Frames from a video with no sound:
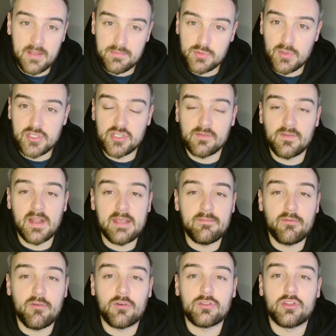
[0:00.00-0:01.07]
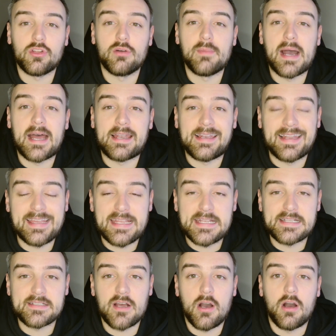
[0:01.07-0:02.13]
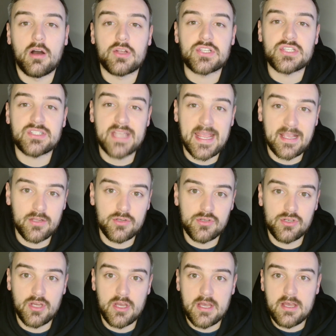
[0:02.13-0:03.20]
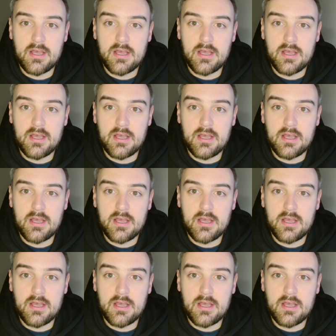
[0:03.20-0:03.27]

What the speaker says: Ipswich have leapfrogged them and Leeds are second.